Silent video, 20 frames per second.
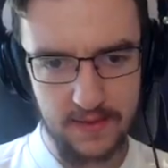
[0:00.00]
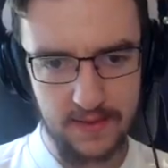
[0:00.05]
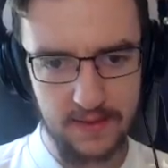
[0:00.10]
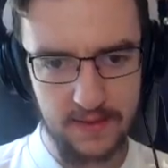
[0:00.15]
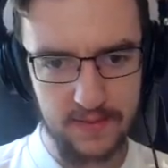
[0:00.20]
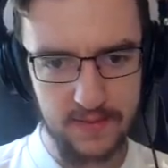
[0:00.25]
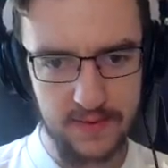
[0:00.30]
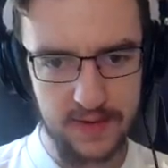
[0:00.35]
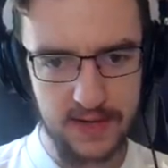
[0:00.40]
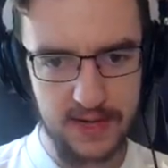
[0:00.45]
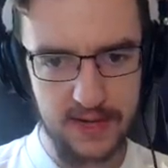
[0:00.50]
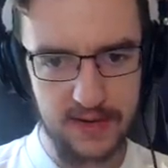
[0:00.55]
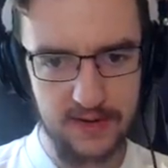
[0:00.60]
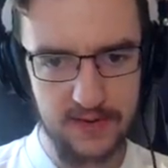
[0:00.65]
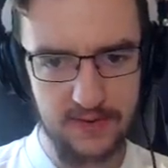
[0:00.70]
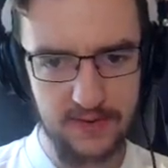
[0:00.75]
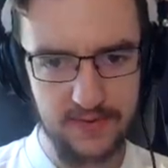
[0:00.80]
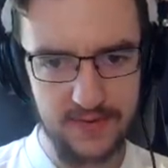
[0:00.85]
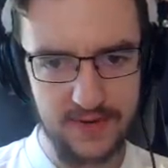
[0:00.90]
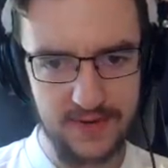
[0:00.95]
There we
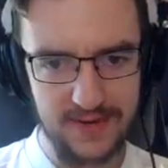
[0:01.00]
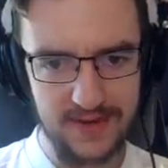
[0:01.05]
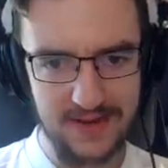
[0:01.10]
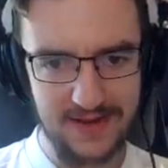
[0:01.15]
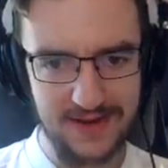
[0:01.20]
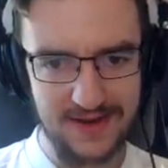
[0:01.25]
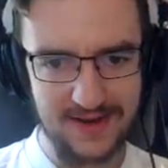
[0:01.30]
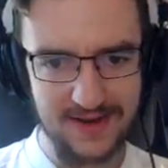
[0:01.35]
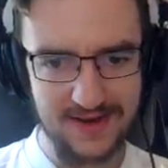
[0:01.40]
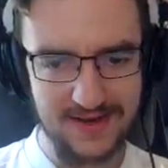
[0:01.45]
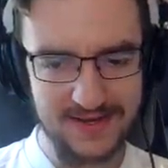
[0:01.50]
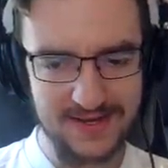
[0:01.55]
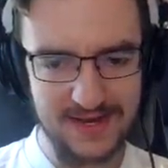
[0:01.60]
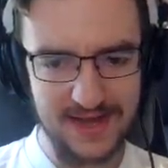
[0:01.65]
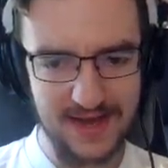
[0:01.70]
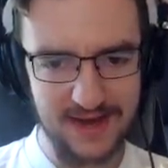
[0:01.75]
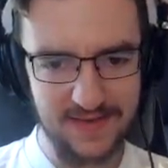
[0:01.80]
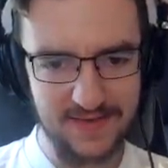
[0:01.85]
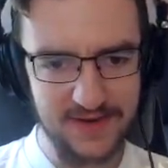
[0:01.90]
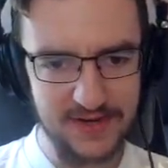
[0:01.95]
go. Looks
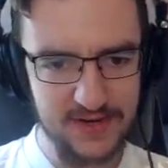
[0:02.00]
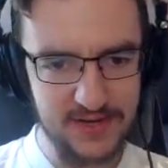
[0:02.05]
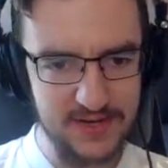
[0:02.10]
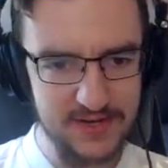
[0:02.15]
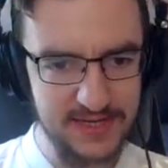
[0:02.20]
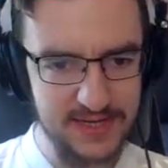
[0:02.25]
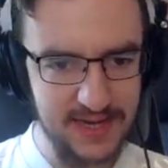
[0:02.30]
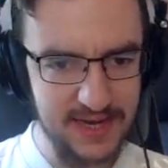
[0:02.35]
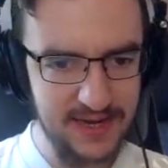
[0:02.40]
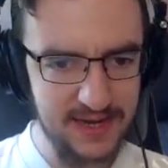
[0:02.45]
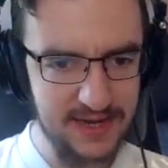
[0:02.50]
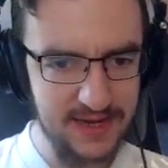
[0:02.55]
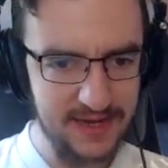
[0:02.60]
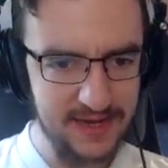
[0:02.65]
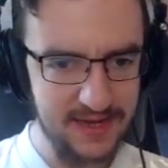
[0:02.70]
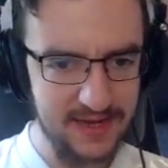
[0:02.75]
kind of interesting.